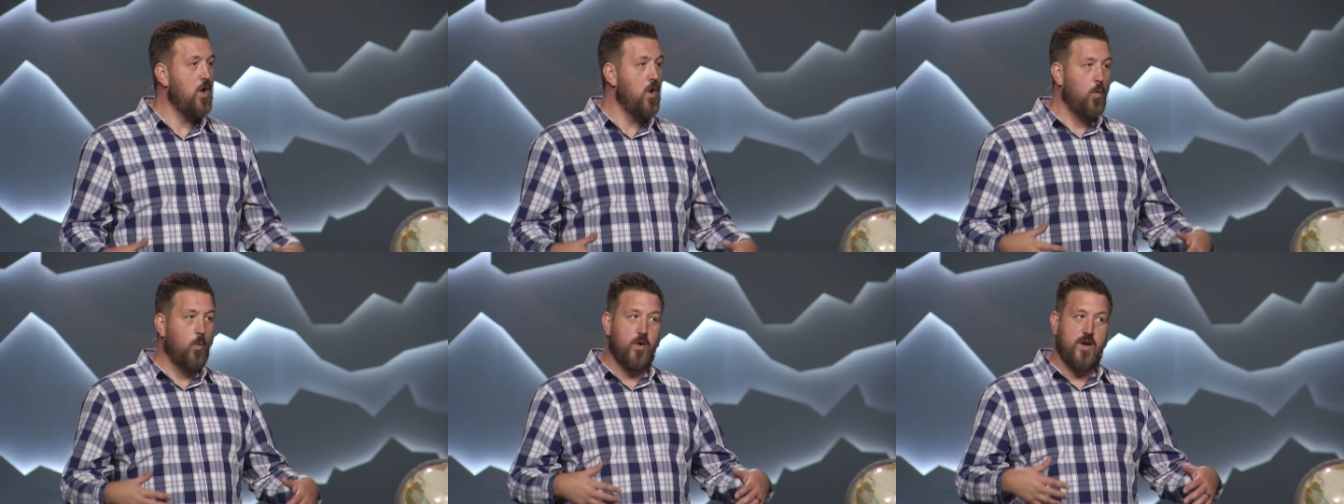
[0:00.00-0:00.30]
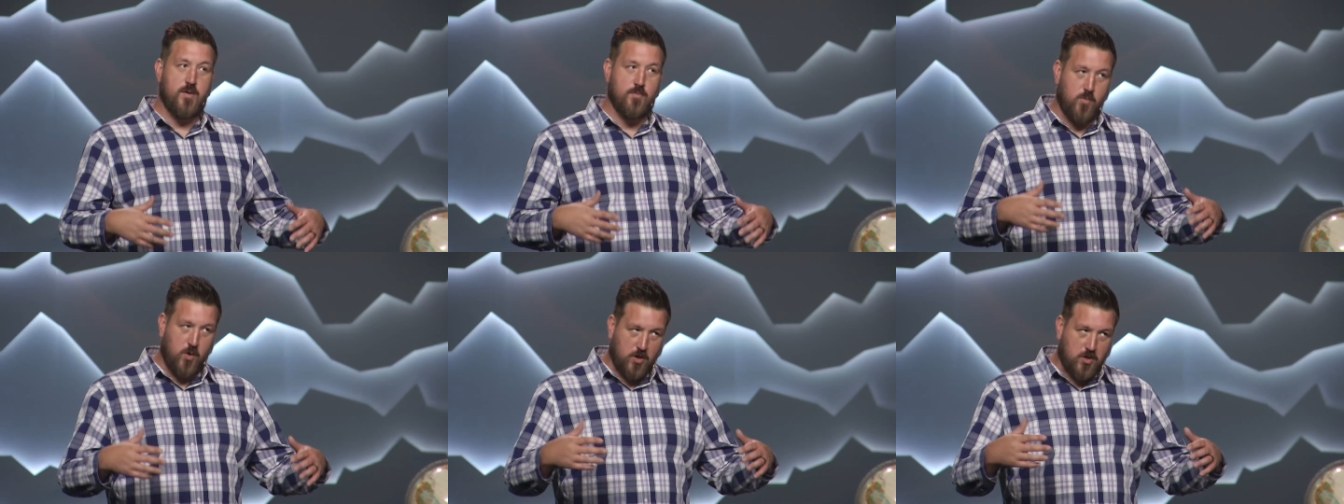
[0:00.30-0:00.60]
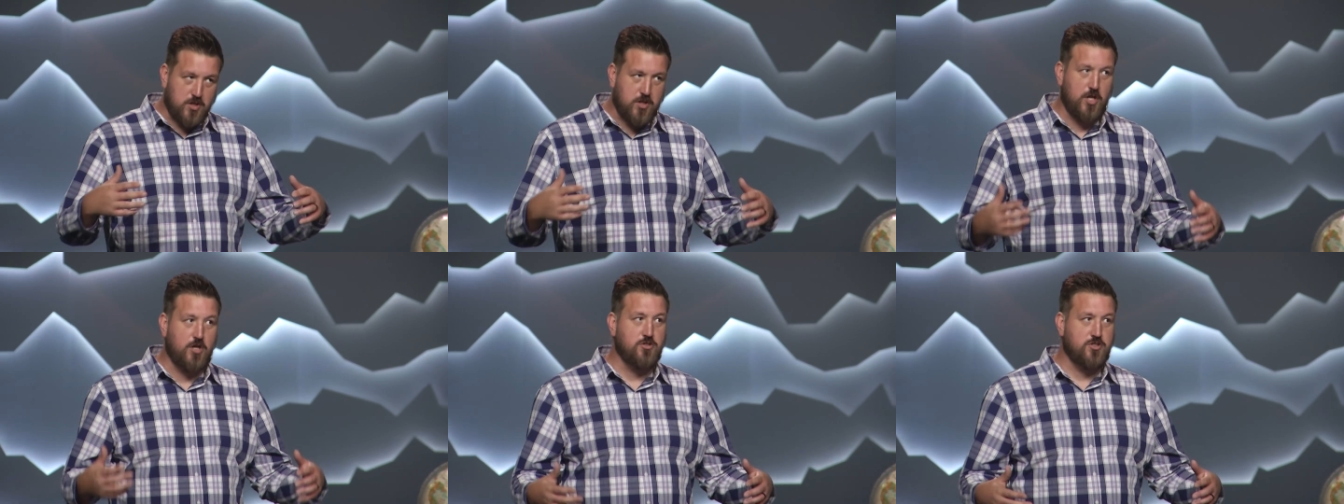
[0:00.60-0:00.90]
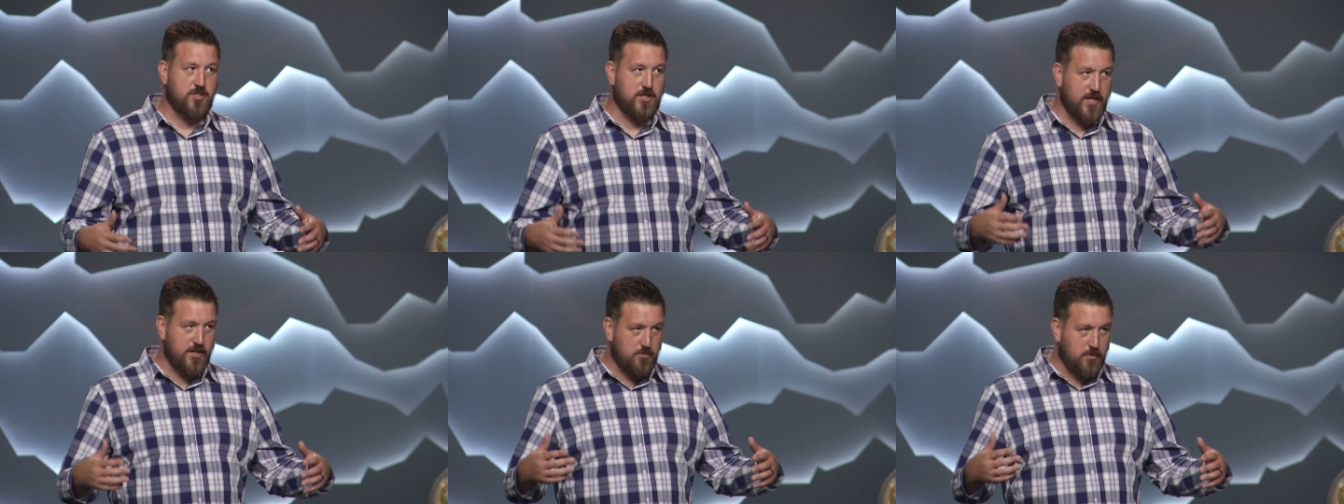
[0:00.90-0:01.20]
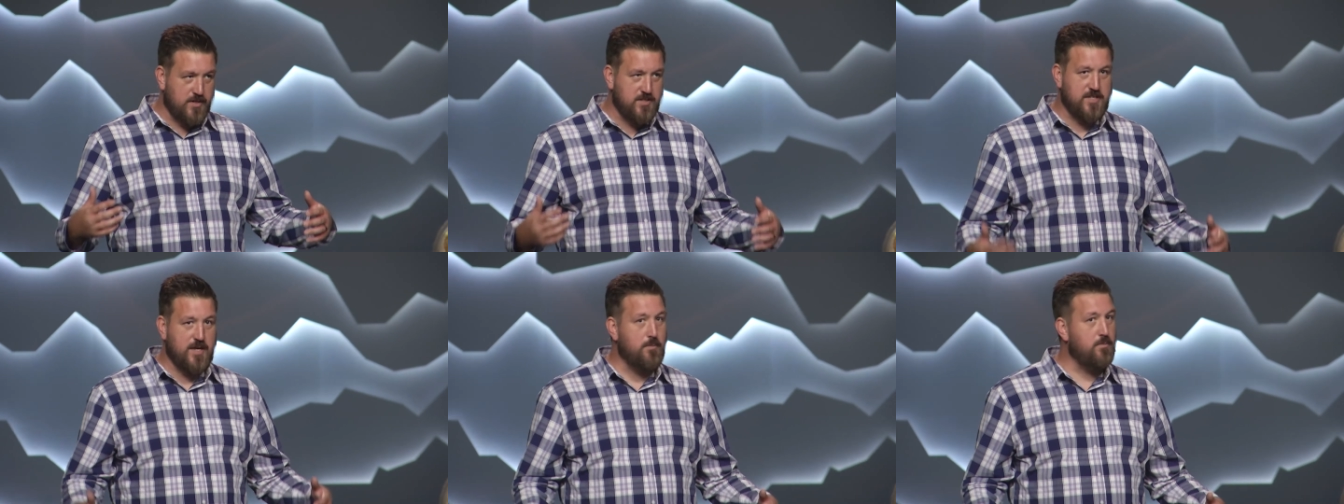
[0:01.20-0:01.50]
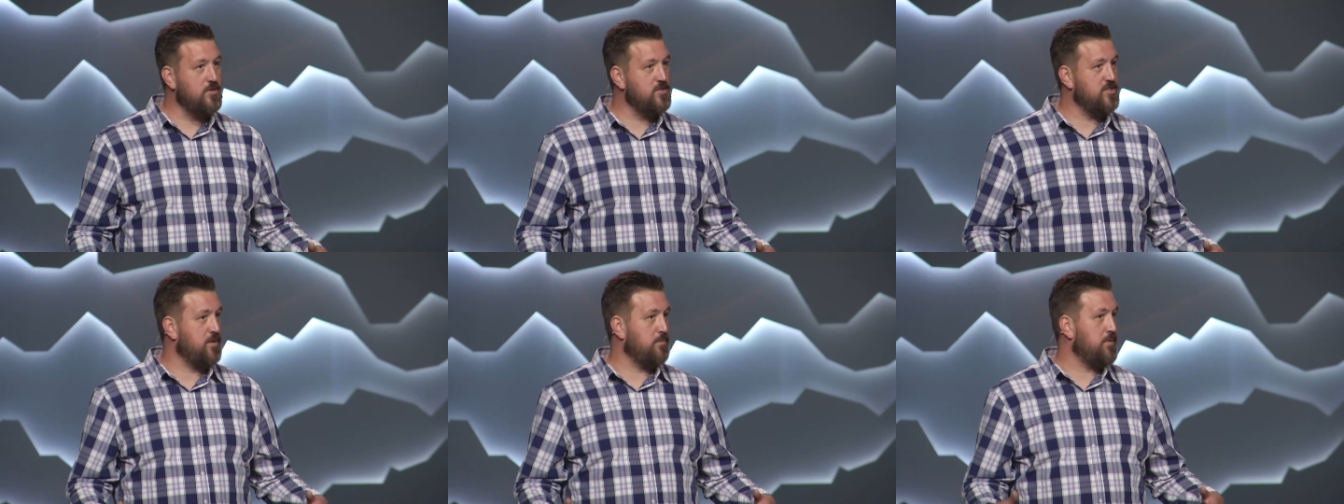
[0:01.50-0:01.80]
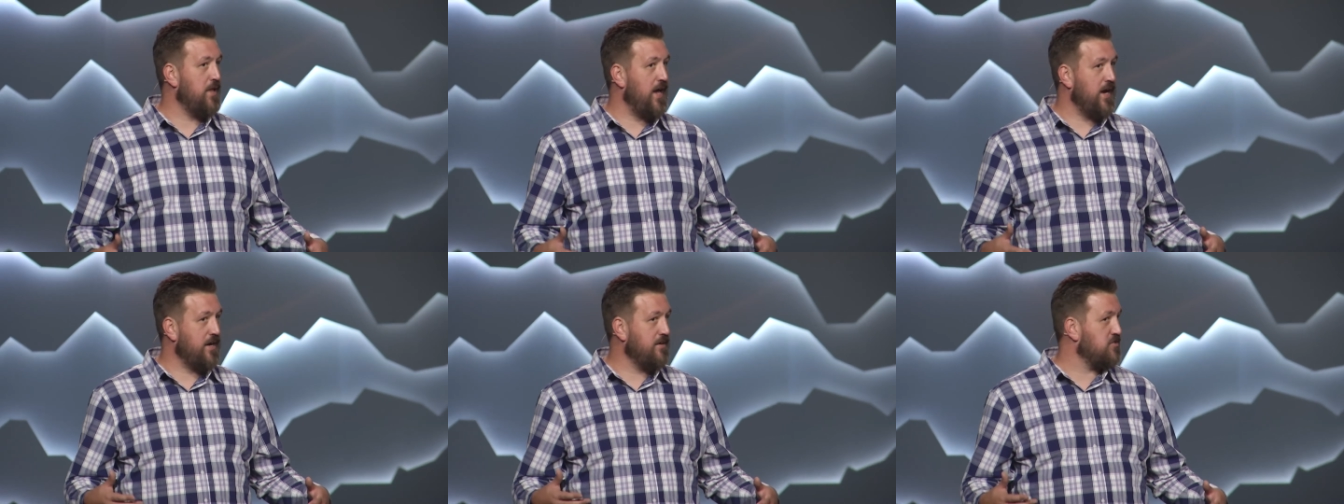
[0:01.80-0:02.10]
when it more closely resembles a
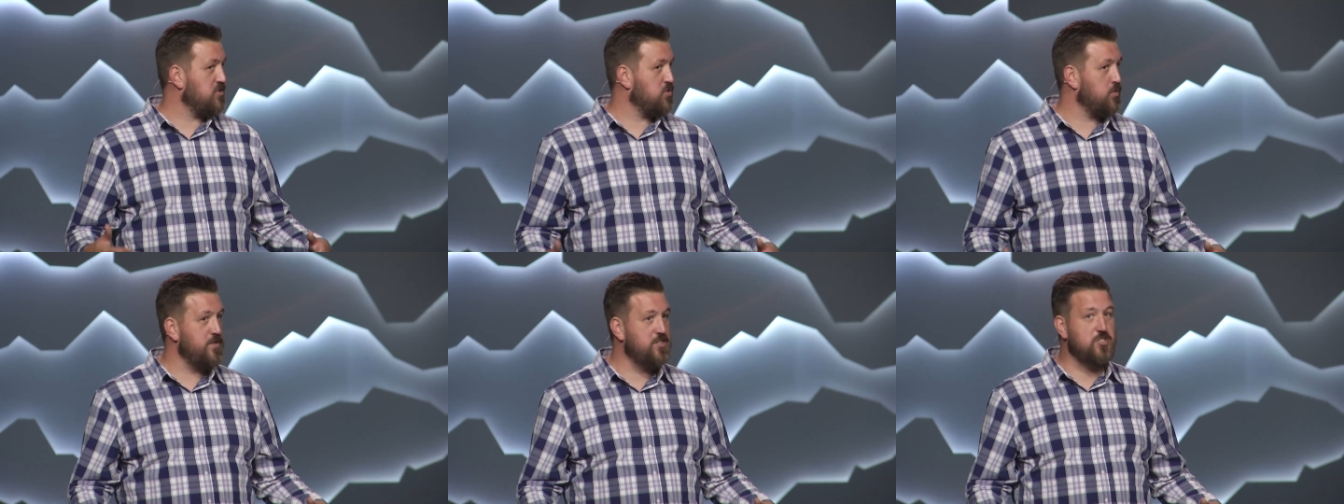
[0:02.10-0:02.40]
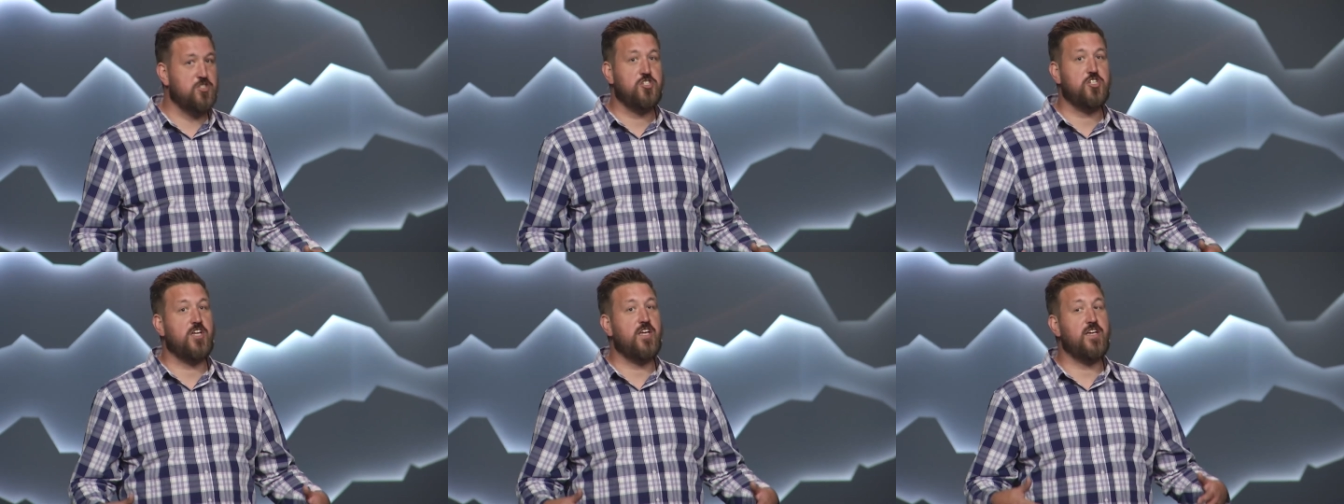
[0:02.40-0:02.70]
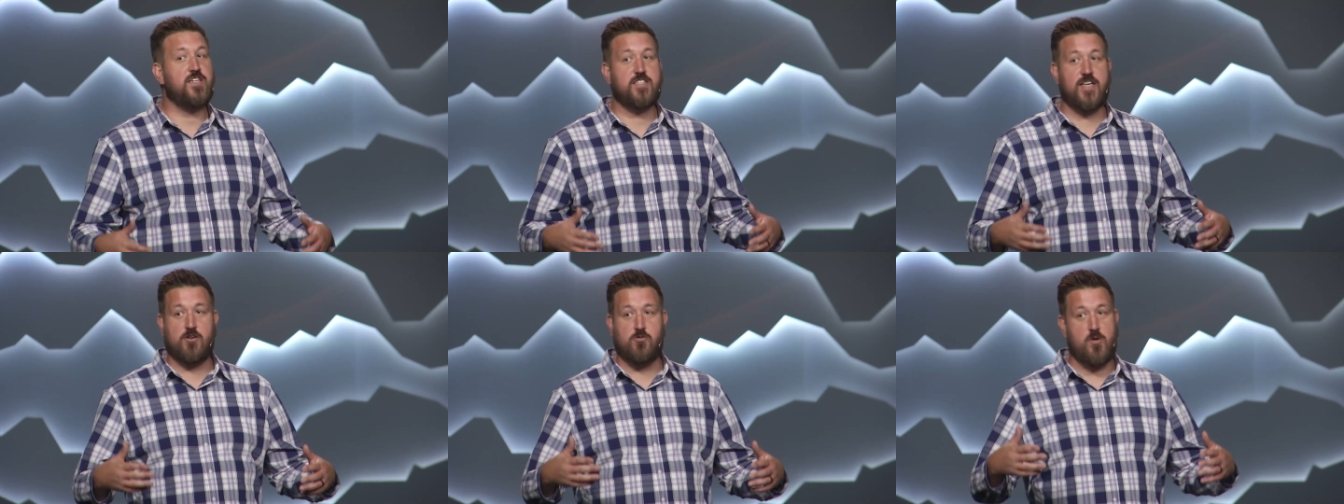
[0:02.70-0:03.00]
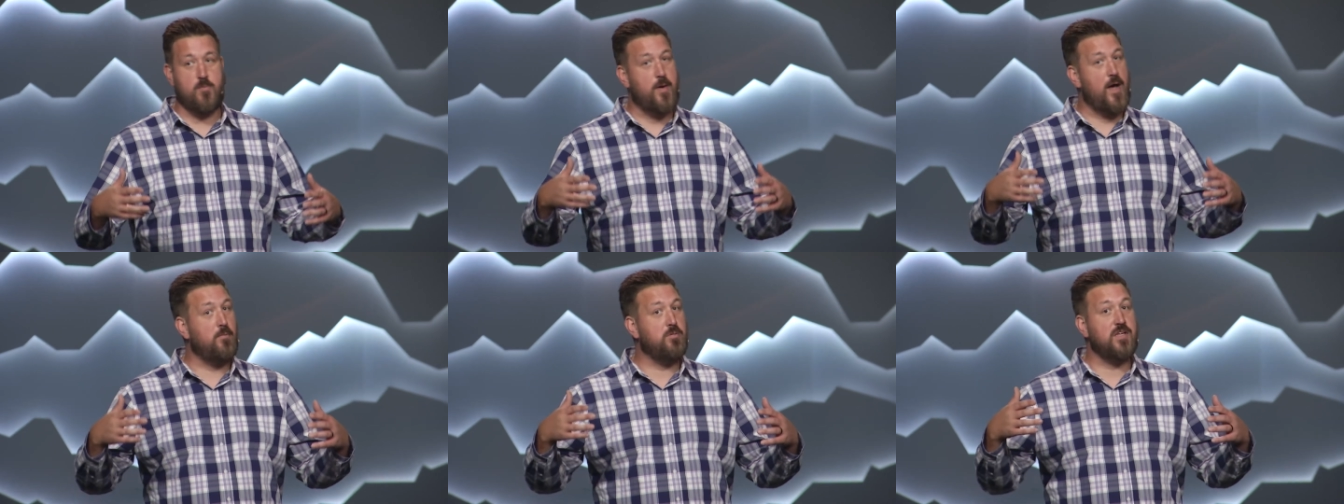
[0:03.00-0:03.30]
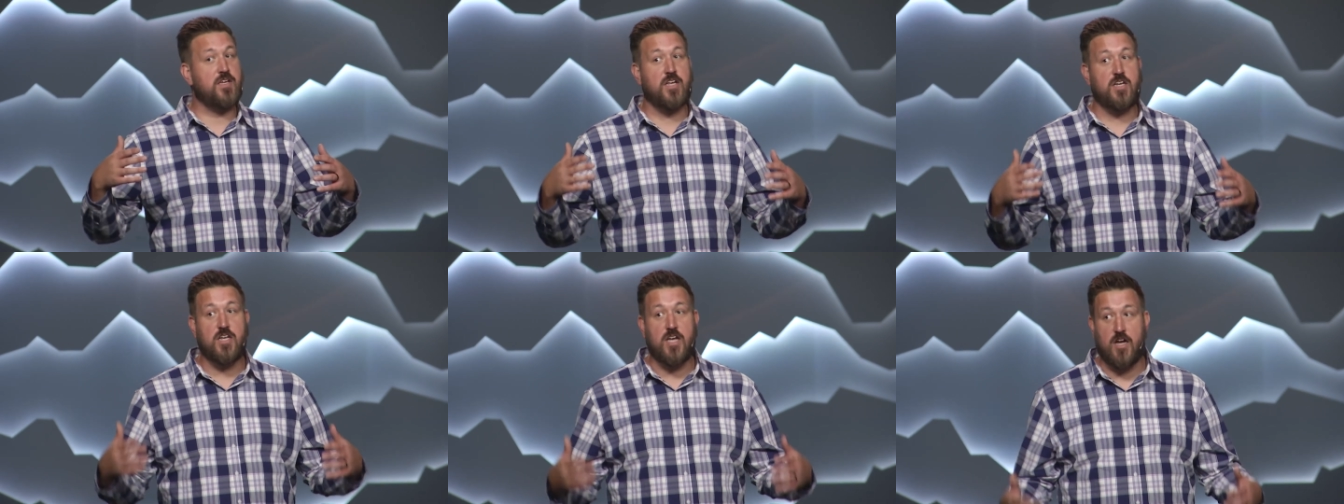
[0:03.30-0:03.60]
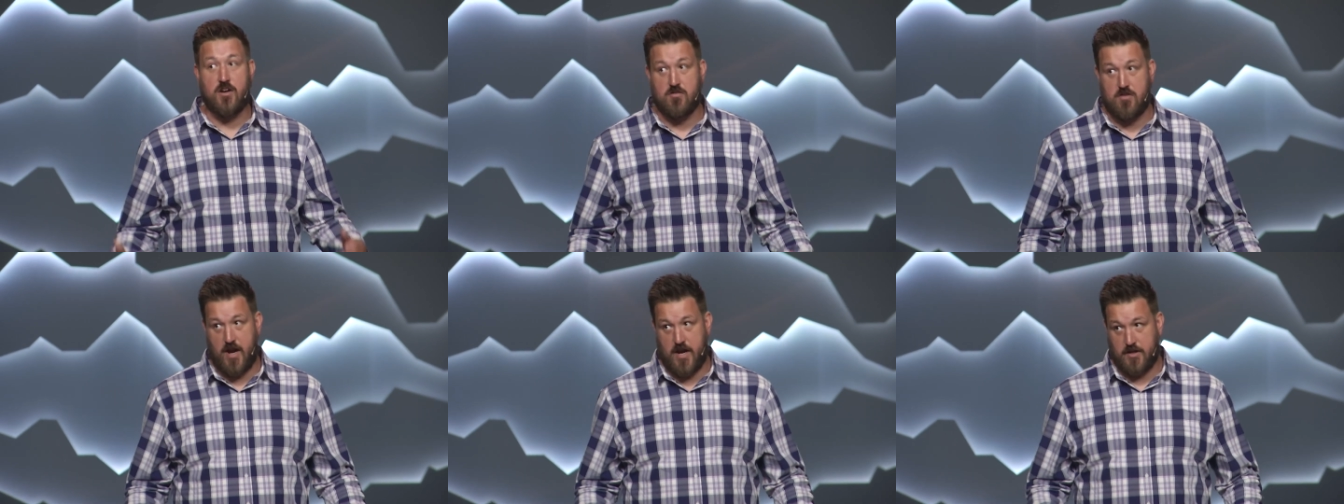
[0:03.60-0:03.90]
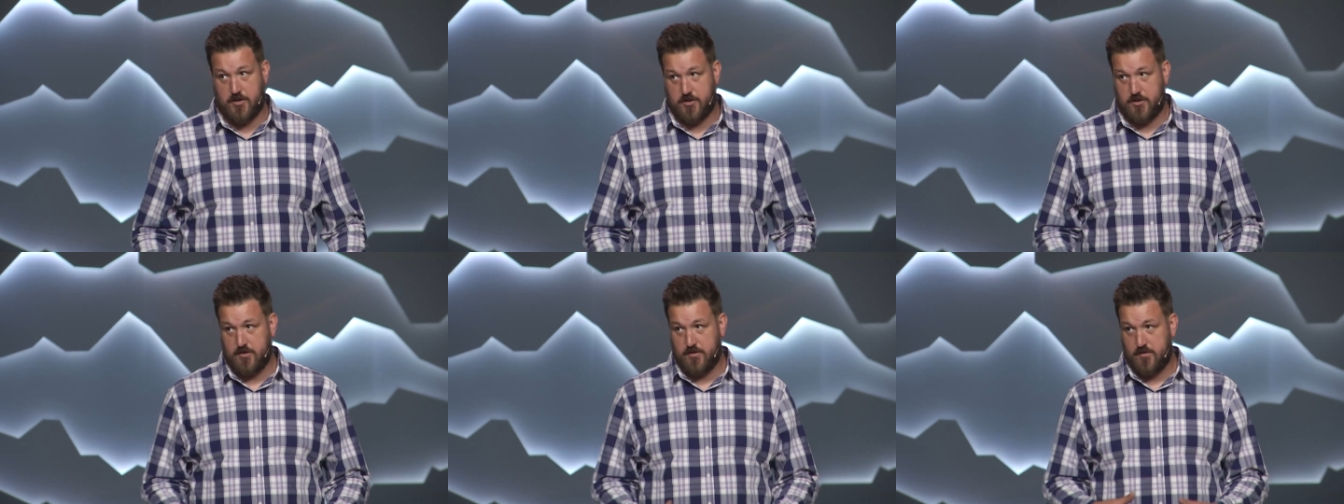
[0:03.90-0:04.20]
block of Swiss cheese at a Republican gun
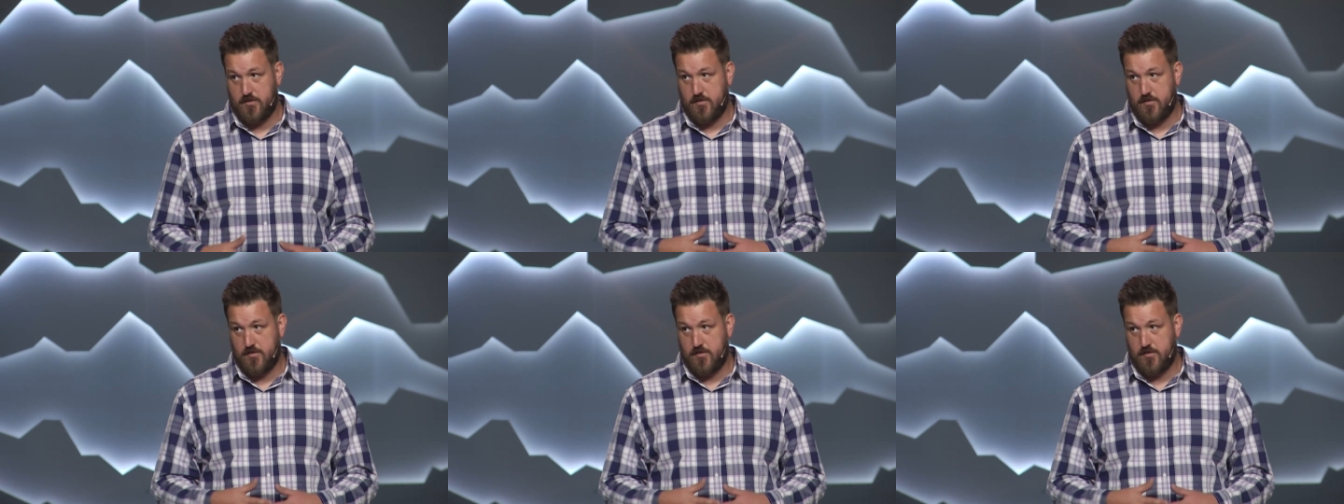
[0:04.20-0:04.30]
range.